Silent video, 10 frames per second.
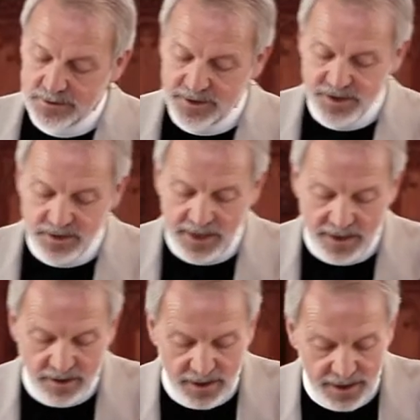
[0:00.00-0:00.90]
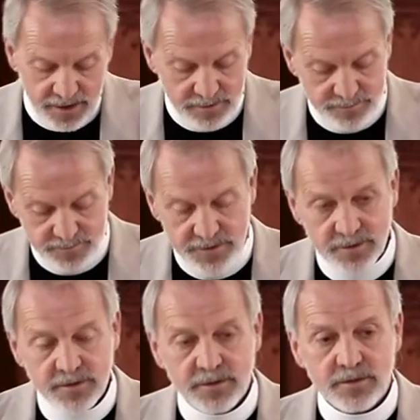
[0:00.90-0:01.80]
Listen, Hananiah,
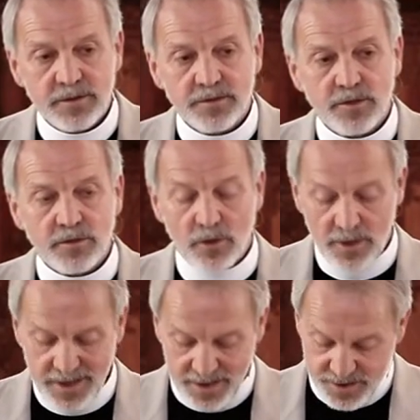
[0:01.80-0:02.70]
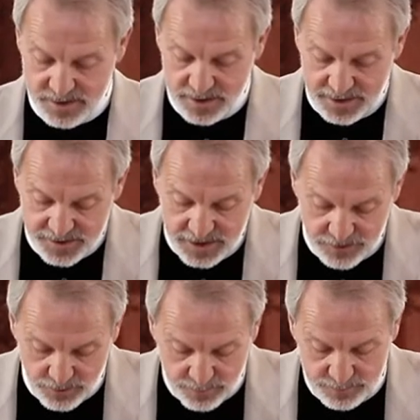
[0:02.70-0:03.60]
the Lord has not
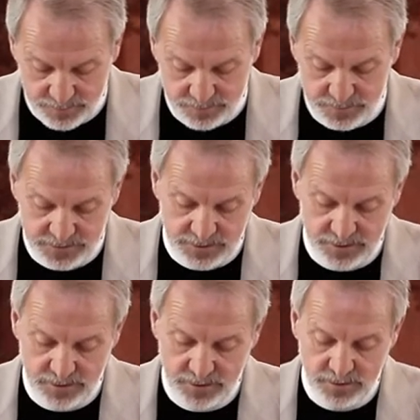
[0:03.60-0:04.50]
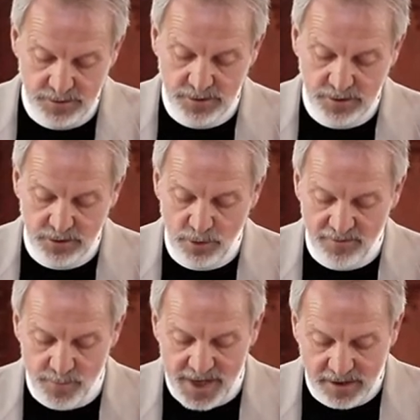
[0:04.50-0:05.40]
sent you. You
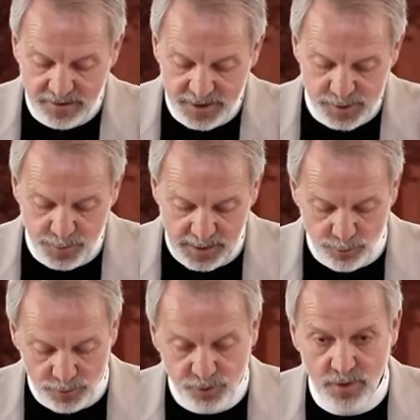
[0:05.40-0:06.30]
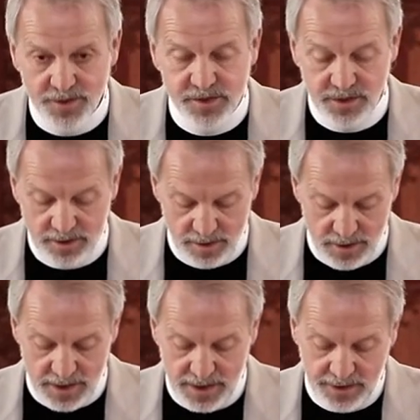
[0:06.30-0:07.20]
have made this people trust in a
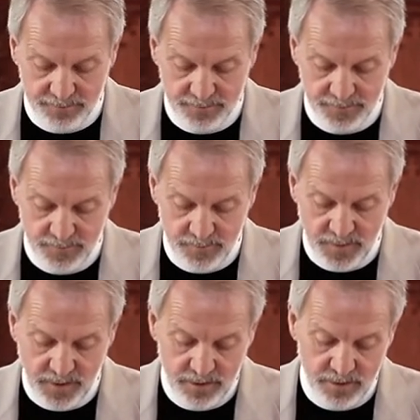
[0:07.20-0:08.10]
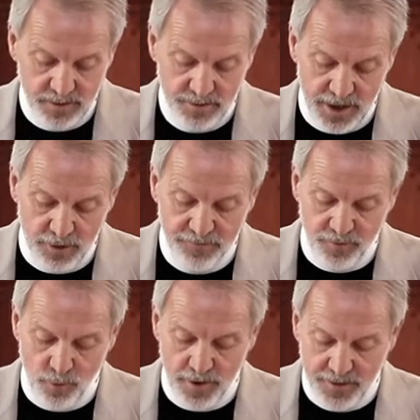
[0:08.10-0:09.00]
lie.
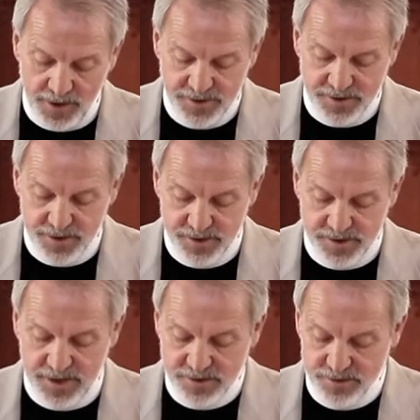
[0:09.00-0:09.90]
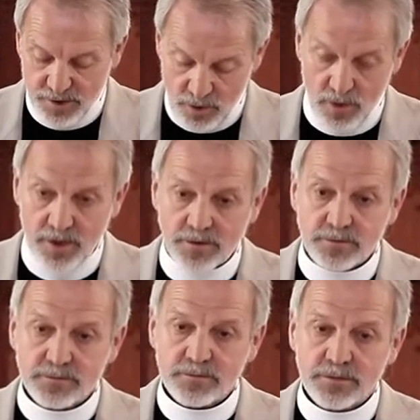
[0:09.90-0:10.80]
Therefore, thus says the Lord
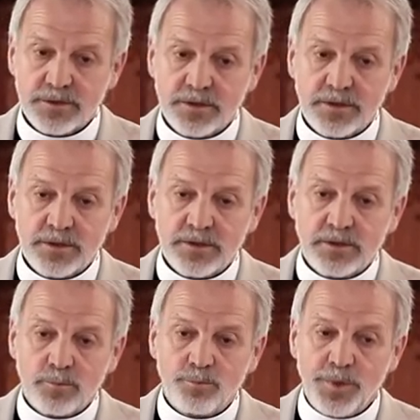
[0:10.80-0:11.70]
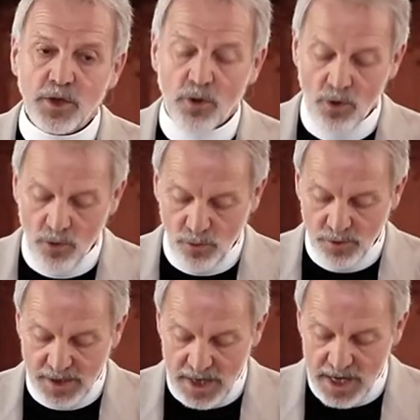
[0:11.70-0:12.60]

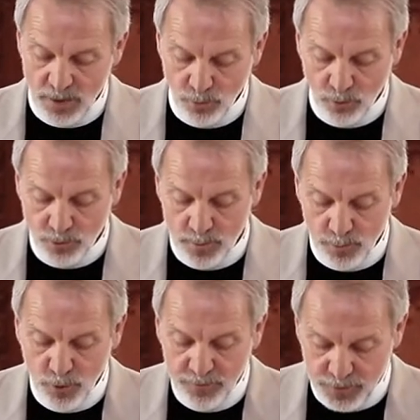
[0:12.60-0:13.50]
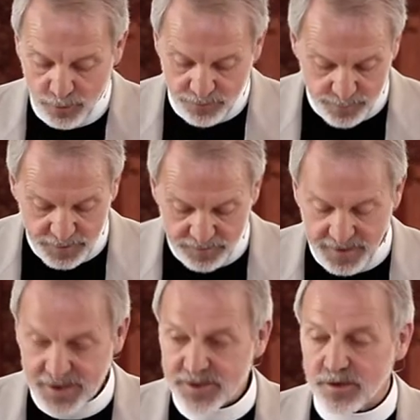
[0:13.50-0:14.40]
Behold, I will remove you from the
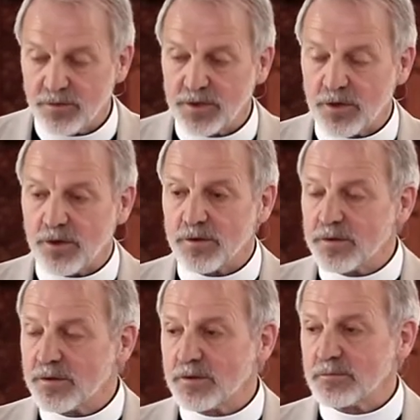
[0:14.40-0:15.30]
face of the earth.